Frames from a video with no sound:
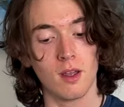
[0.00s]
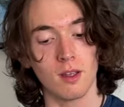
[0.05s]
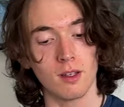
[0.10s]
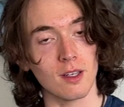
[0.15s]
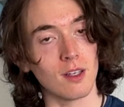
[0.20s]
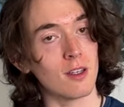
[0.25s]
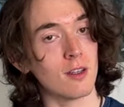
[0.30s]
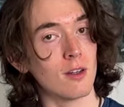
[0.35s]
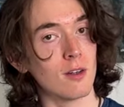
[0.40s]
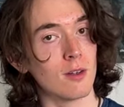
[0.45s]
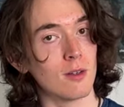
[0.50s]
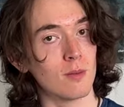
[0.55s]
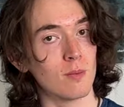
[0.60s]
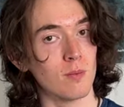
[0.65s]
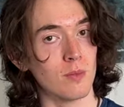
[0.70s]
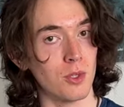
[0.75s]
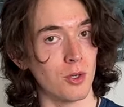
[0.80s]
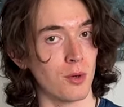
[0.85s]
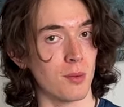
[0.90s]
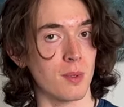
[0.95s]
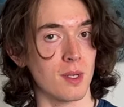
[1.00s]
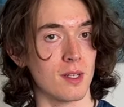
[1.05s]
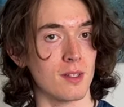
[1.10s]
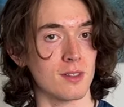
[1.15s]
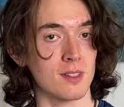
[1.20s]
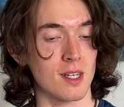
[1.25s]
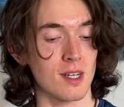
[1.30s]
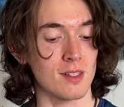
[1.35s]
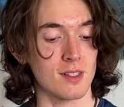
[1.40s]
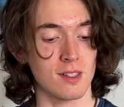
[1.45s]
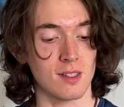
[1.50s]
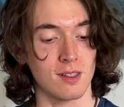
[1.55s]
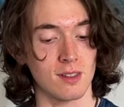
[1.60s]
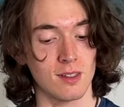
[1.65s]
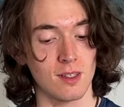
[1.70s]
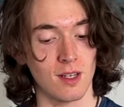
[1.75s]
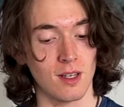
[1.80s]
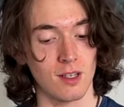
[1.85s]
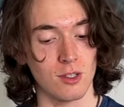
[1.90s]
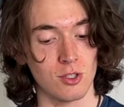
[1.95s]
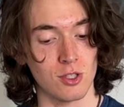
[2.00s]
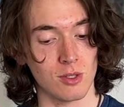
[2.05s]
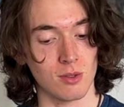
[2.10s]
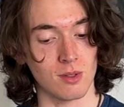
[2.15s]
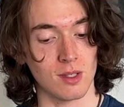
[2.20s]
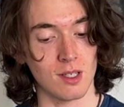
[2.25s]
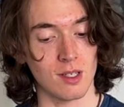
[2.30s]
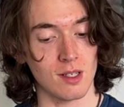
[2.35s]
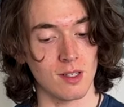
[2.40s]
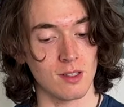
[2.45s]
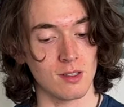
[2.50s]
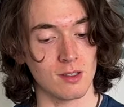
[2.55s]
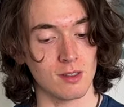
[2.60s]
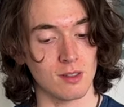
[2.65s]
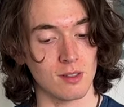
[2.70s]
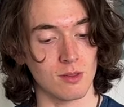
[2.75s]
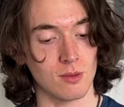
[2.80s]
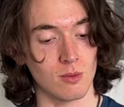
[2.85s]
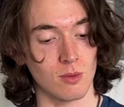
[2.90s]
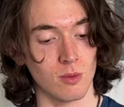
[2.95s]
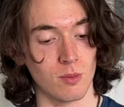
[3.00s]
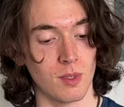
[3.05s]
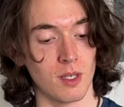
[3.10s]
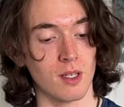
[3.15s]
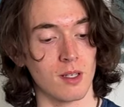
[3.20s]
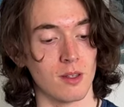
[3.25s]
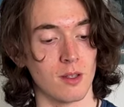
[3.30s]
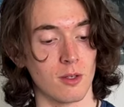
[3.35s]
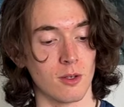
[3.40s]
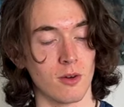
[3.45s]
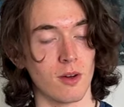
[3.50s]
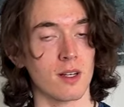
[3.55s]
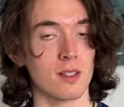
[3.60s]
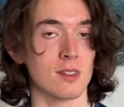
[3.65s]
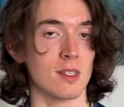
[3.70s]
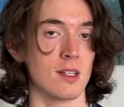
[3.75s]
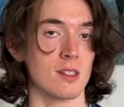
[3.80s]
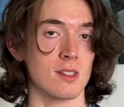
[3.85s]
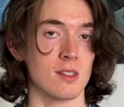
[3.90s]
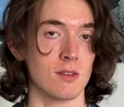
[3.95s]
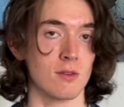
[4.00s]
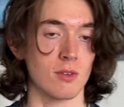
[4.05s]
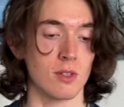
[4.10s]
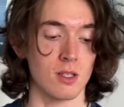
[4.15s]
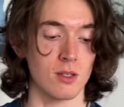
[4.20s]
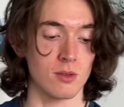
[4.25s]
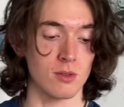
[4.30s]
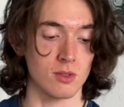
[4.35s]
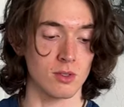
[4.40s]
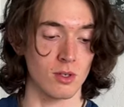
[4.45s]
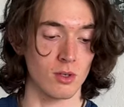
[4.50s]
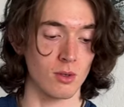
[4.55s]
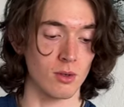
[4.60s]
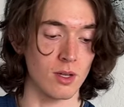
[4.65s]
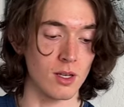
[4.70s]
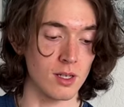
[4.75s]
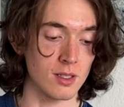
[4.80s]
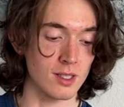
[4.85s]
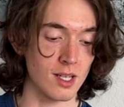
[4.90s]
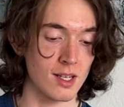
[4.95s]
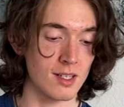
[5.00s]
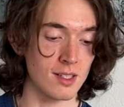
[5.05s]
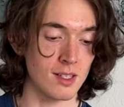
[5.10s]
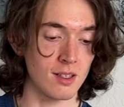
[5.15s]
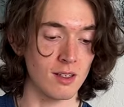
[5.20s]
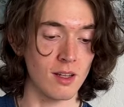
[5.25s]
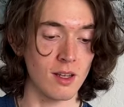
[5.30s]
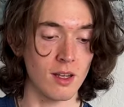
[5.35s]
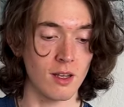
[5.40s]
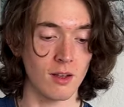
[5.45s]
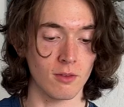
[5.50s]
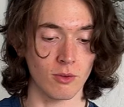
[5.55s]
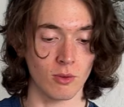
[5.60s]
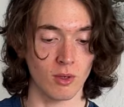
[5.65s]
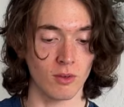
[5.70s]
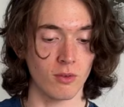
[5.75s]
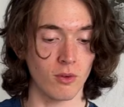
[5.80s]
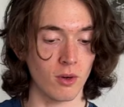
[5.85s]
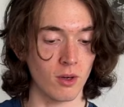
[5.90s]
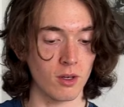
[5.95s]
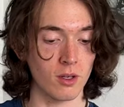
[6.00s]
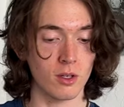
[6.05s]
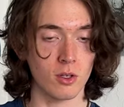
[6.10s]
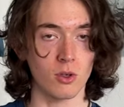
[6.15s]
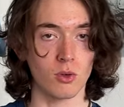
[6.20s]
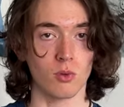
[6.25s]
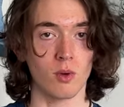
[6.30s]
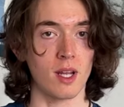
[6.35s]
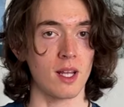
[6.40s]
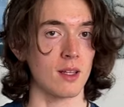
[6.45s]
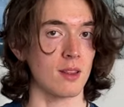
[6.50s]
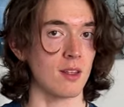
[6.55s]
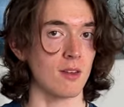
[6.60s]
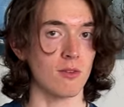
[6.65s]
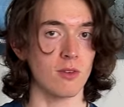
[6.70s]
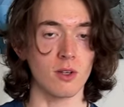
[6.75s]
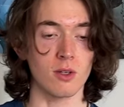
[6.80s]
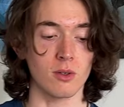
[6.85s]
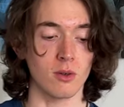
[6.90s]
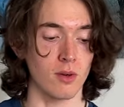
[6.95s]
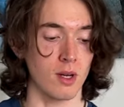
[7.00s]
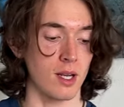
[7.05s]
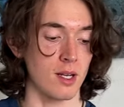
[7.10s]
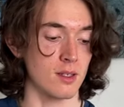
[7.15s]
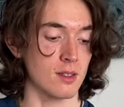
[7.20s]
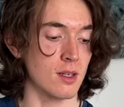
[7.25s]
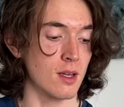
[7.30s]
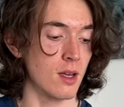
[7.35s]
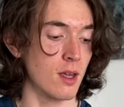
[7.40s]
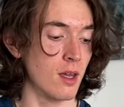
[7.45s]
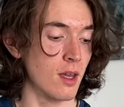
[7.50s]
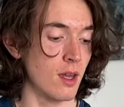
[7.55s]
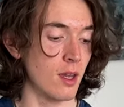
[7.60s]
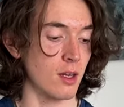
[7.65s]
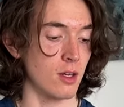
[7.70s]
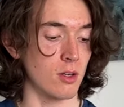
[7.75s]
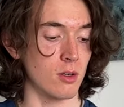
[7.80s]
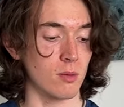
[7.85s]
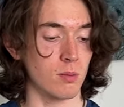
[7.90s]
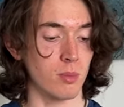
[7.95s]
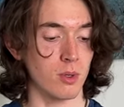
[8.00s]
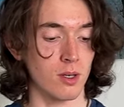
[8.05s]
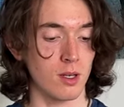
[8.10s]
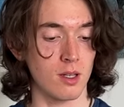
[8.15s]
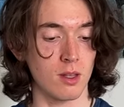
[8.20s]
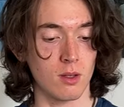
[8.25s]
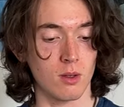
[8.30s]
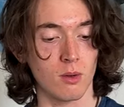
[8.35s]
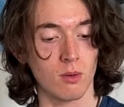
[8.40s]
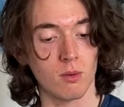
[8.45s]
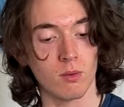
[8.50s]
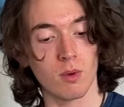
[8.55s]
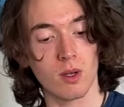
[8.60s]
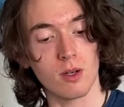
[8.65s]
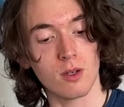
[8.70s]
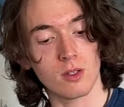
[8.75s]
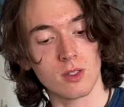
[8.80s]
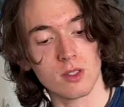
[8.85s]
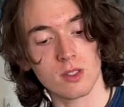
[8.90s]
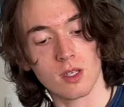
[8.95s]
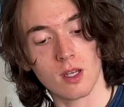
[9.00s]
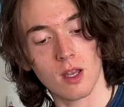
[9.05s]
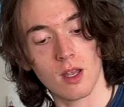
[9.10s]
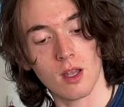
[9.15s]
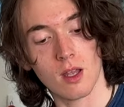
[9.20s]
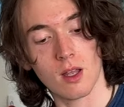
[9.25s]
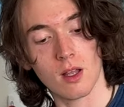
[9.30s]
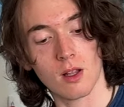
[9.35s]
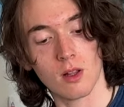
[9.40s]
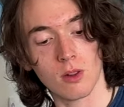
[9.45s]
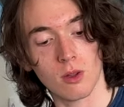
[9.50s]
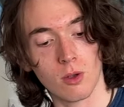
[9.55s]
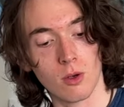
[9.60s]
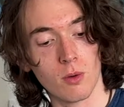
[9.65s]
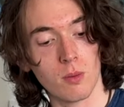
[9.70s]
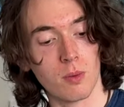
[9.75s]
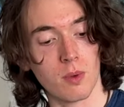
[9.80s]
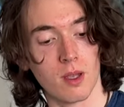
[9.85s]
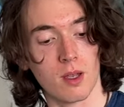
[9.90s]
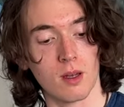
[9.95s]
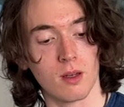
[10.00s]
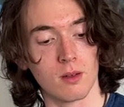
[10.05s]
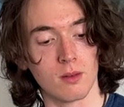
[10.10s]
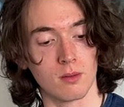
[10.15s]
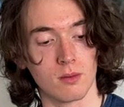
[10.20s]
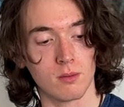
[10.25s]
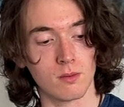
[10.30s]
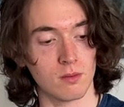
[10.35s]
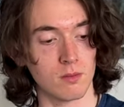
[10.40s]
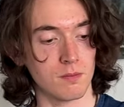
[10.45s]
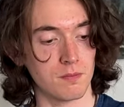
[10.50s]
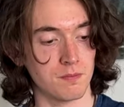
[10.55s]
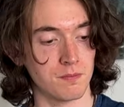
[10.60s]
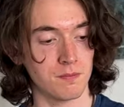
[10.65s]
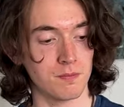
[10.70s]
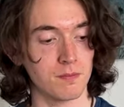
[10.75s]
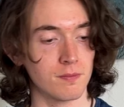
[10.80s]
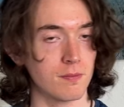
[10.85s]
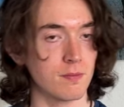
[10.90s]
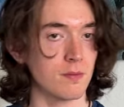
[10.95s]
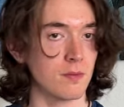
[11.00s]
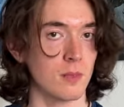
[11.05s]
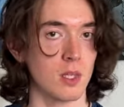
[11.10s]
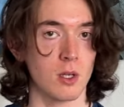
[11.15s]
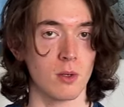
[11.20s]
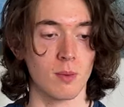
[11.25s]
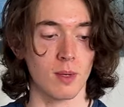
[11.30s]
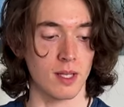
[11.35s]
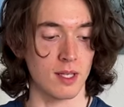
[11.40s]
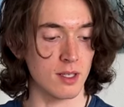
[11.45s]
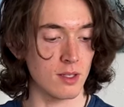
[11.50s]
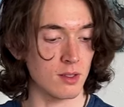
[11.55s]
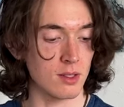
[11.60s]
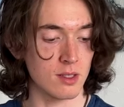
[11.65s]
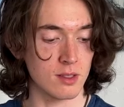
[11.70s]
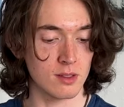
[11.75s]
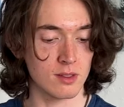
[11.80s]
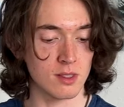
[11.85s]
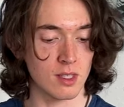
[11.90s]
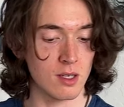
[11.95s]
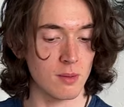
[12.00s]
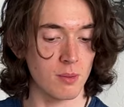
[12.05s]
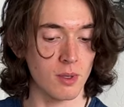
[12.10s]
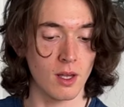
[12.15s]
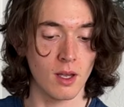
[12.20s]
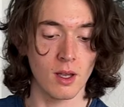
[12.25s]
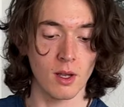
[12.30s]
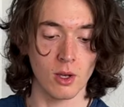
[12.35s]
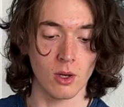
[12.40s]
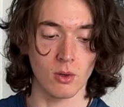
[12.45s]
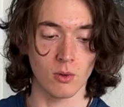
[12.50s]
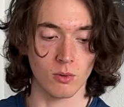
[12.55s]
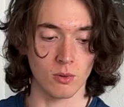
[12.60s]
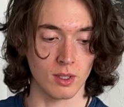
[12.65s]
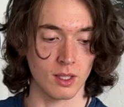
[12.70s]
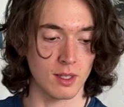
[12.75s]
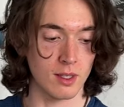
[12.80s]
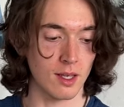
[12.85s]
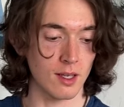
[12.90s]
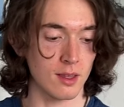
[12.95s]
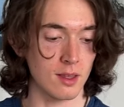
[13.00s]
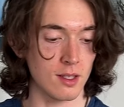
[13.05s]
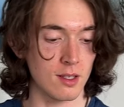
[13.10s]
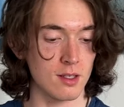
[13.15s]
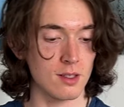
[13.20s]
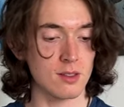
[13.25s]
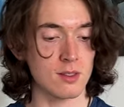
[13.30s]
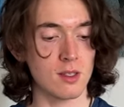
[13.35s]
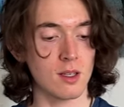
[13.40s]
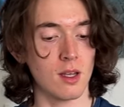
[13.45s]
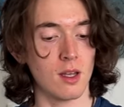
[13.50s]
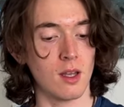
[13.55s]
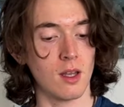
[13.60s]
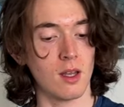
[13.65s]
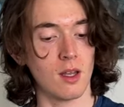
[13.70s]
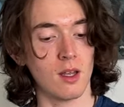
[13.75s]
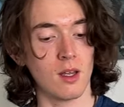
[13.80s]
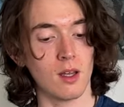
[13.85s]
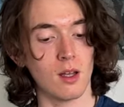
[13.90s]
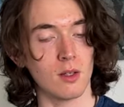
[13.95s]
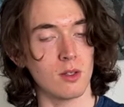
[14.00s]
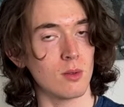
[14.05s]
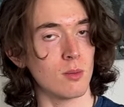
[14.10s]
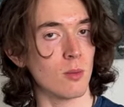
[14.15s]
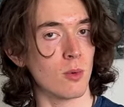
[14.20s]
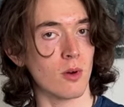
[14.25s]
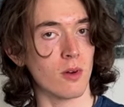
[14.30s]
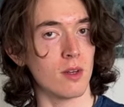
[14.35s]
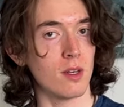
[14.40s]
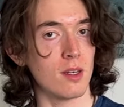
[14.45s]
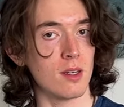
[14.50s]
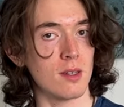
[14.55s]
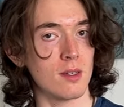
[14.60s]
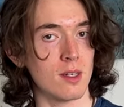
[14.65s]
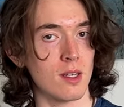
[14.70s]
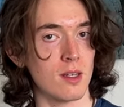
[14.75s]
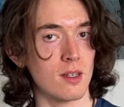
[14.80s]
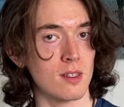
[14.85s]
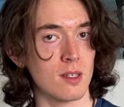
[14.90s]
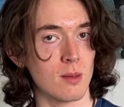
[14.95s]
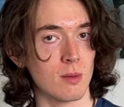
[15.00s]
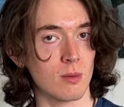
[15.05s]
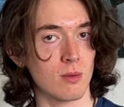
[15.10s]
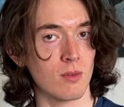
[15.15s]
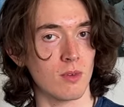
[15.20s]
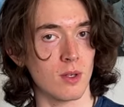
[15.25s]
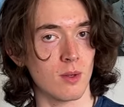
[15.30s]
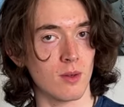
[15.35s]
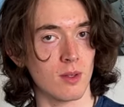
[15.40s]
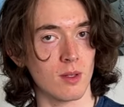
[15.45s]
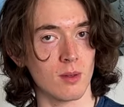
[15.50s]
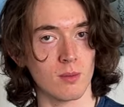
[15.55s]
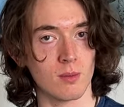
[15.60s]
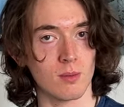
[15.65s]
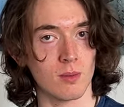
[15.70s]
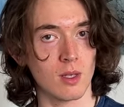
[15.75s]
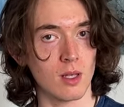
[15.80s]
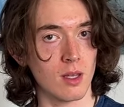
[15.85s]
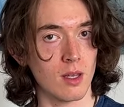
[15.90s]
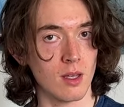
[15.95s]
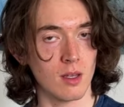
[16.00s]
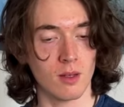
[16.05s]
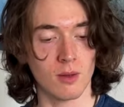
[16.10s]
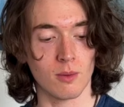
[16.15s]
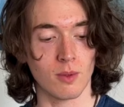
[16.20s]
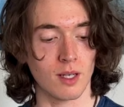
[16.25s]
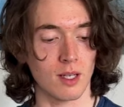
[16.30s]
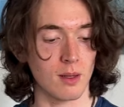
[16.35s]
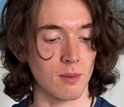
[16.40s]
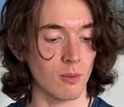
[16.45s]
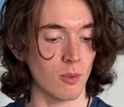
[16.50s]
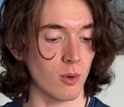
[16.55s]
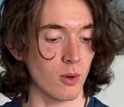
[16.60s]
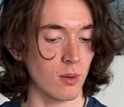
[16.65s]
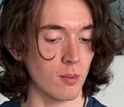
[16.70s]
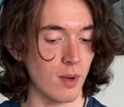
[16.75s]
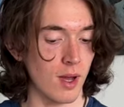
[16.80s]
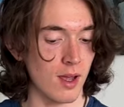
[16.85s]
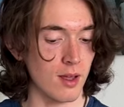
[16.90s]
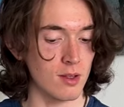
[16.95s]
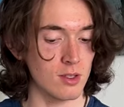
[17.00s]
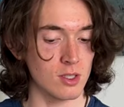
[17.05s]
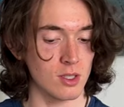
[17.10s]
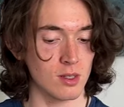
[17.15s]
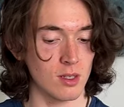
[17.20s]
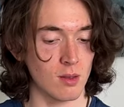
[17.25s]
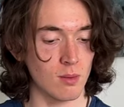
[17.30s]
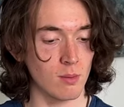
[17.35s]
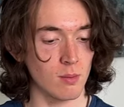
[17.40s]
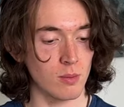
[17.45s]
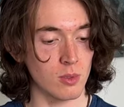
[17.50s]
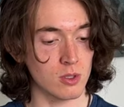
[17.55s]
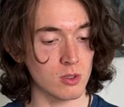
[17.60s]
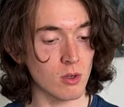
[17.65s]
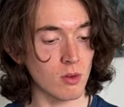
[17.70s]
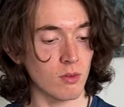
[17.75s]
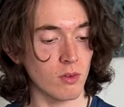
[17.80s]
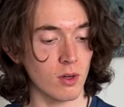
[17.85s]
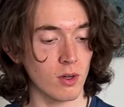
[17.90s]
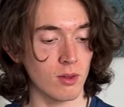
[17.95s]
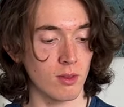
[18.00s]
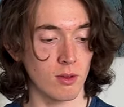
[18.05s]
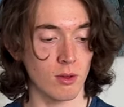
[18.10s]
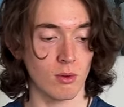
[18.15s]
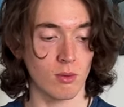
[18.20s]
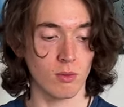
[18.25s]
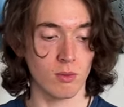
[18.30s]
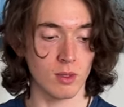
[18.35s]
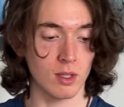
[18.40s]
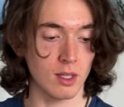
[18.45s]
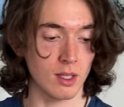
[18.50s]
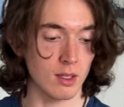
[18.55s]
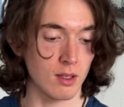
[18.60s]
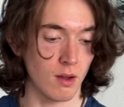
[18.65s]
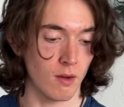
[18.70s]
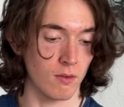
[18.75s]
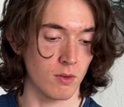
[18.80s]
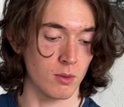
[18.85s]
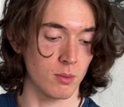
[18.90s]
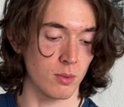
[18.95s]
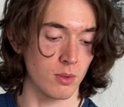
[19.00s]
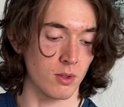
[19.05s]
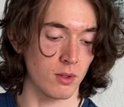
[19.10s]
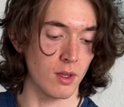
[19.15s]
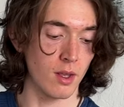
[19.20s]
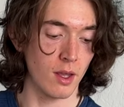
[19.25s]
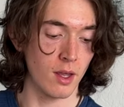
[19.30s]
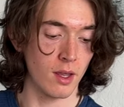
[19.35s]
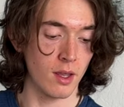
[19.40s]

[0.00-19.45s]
get your European sizing and generally it's will be the correct size for you. So sizing 44, great. They felt great. You know, put in the runner's loop and you know, my heel didn't slip. Really like these. I'll do more an in-depth review on them when I get more mileage on them. But so far, they're really comfortable